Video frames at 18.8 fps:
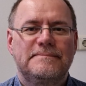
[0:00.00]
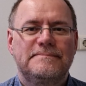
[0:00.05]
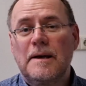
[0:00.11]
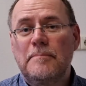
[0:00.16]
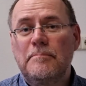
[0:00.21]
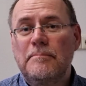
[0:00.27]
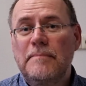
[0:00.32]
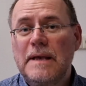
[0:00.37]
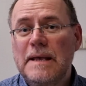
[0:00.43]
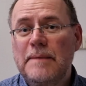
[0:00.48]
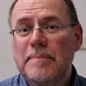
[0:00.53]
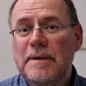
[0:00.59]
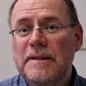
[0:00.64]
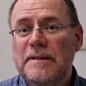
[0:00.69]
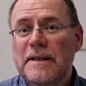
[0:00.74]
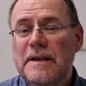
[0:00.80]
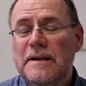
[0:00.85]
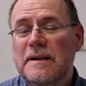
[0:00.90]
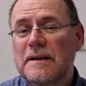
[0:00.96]
Maybe
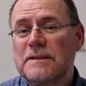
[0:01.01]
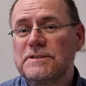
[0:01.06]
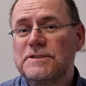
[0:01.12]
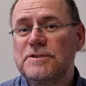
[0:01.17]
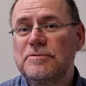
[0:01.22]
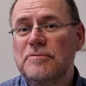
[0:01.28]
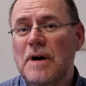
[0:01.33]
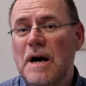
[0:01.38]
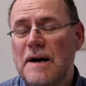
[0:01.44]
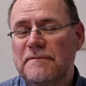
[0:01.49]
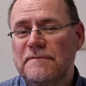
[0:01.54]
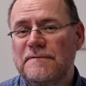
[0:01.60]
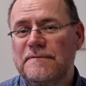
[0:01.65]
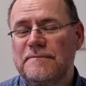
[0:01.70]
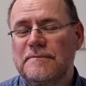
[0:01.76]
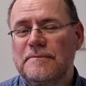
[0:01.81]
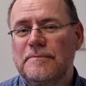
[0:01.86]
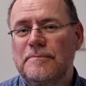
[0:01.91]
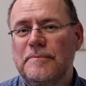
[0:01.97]
they cut you
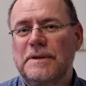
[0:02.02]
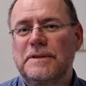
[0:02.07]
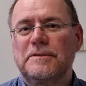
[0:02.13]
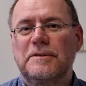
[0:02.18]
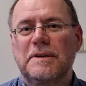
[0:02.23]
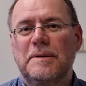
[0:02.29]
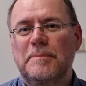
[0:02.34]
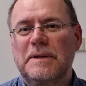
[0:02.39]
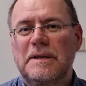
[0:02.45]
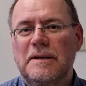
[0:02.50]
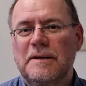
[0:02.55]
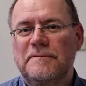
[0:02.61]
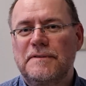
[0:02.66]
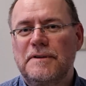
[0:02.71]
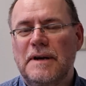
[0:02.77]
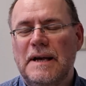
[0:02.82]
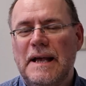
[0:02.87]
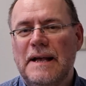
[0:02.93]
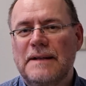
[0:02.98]
off when you're in the middle of
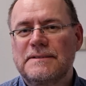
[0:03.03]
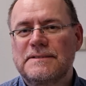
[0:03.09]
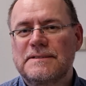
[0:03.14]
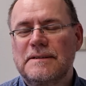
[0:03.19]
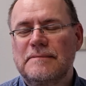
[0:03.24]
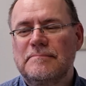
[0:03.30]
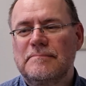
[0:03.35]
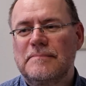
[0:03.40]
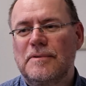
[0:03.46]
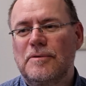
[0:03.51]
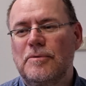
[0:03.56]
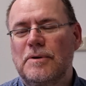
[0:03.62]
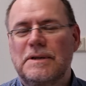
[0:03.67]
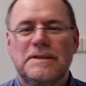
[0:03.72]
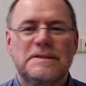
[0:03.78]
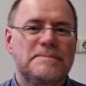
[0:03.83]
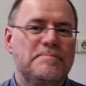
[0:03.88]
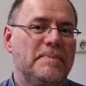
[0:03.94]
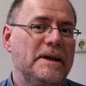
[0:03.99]
your answer or
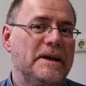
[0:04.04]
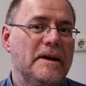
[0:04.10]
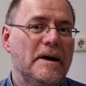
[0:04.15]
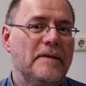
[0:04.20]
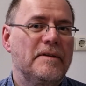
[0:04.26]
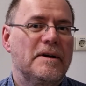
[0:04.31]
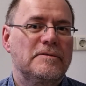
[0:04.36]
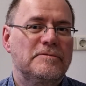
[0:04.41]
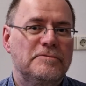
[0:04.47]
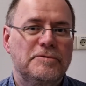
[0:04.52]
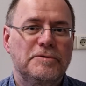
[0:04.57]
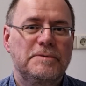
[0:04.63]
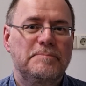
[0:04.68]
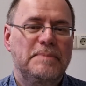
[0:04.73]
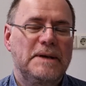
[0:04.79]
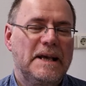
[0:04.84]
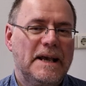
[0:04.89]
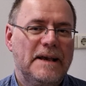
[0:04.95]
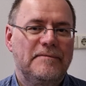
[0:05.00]
display other rude
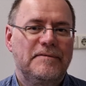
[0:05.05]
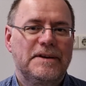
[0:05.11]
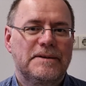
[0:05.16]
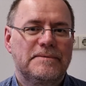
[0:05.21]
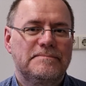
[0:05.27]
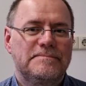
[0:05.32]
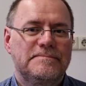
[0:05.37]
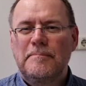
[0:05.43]
behavior.